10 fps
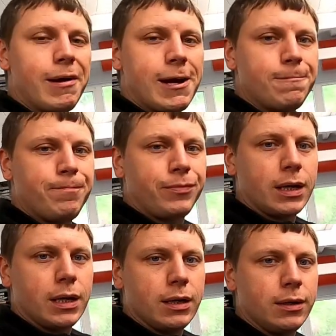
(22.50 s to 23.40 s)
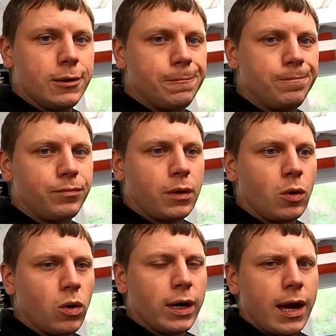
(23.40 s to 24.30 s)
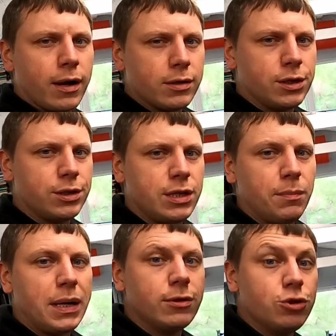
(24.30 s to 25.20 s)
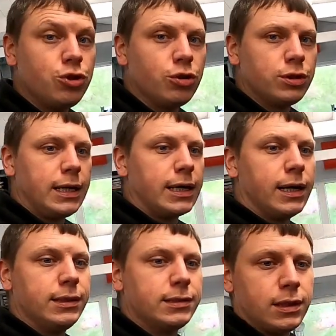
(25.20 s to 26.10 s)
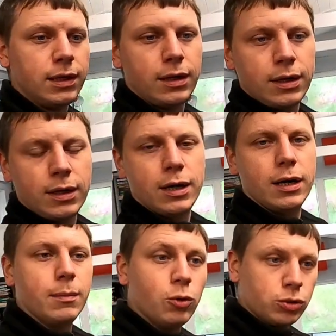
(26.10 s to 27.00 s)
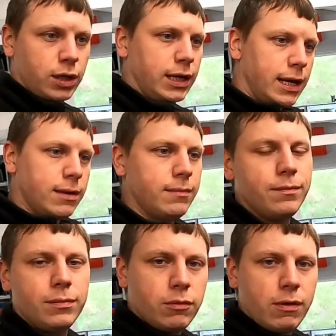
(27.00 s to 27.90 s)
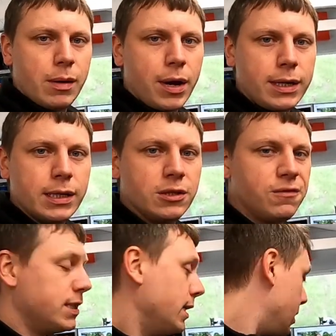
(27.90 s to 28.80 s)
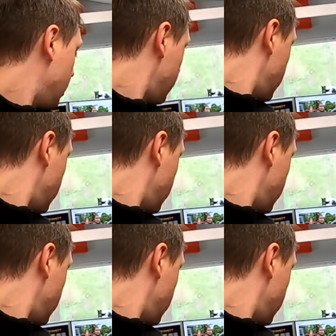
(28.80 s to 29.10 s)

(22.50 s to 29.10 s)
arm out and work out a contingency plan just in case. I'm also going to get the rear brake disc fitted